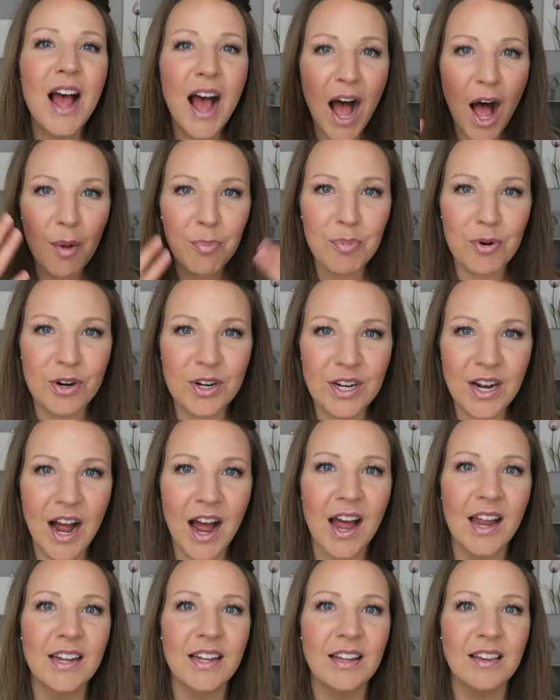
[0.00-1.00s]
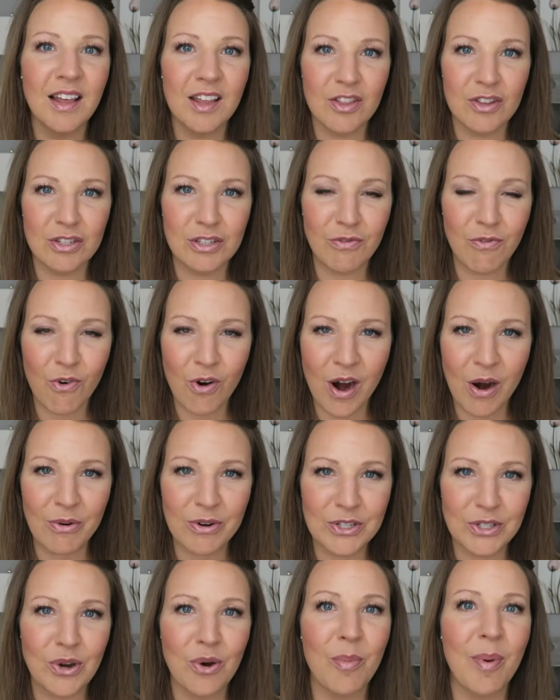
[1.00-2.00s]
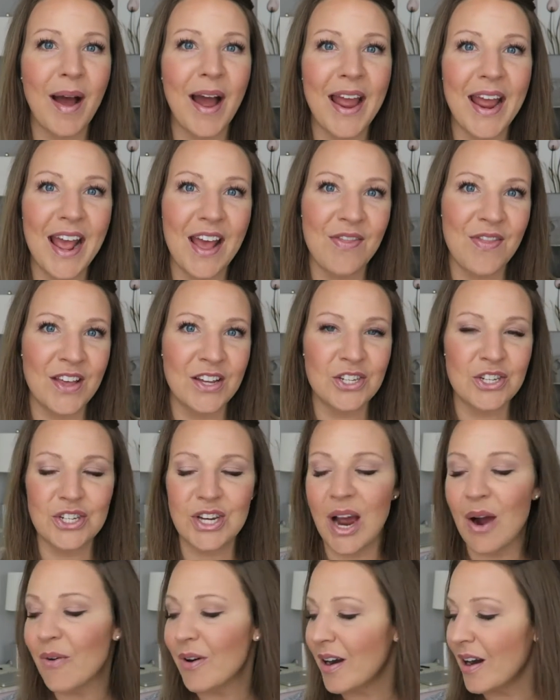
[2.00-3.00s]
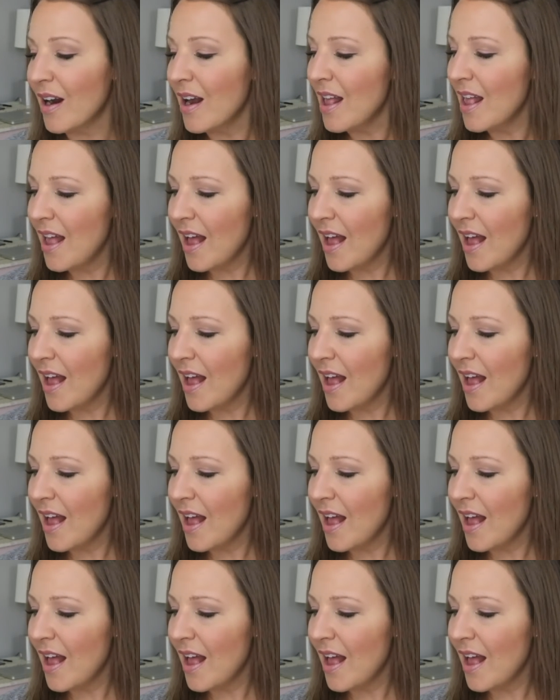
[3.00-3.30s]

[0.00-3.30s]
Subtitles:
I'll put it on, let those 4 hours go by, and then shower.